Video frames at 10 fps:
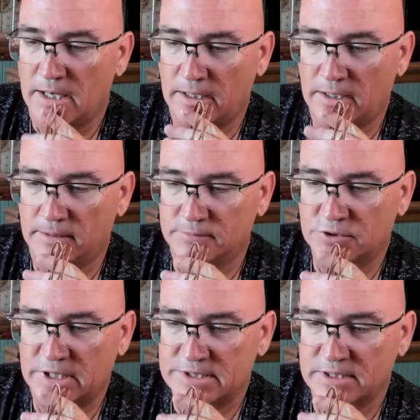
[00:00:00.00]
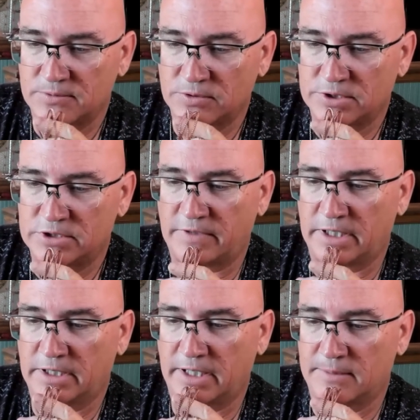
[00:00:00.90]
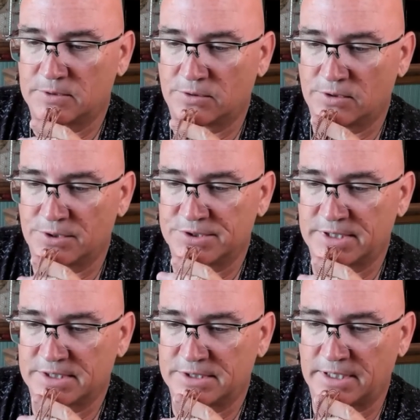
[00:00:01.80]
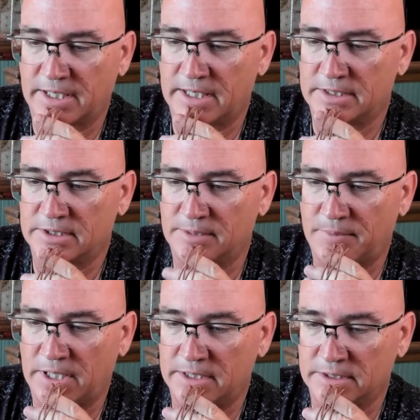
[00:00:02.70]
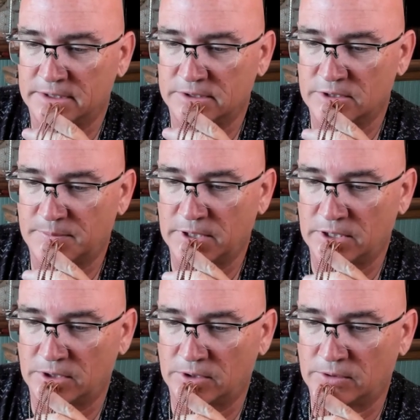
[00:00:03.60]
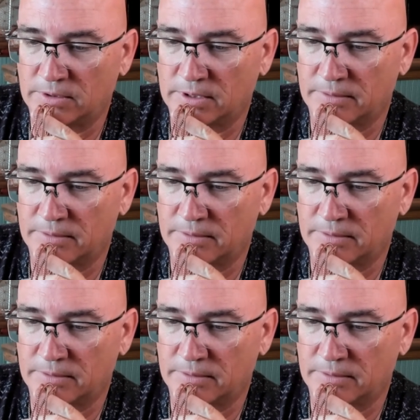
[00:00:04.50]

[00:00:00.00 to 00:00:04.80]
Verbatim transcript: um, tried sleeping with the divine I am Torus next to the head and the pendant under the pillow.